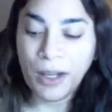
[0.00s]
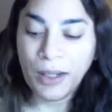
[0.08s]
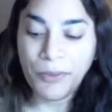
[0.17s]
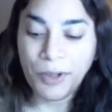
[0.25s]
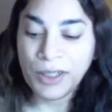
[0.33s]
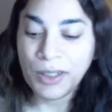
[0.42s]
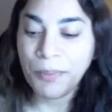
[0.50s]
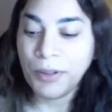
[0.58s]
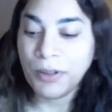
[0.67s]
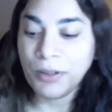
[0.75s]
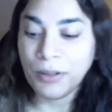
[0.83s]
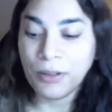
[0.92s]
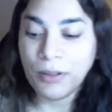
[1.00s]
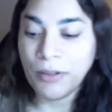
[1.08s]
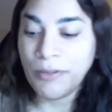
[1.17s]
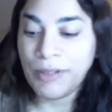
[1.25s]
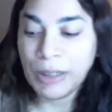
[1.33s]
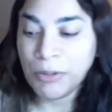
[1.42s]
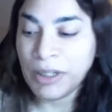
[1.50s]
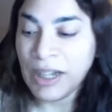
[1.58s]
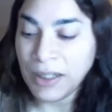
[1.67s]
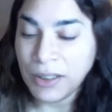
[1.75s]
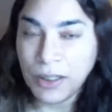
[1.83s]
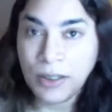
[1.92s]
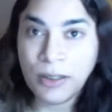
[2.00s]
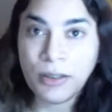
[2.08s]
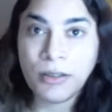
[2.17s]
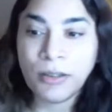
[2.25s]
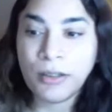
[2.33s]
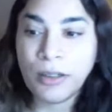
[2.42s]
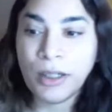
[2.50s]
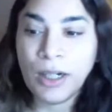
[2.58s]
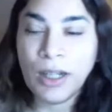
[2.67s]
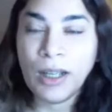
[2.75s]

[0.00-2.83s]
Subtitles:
like for example a very good actor, or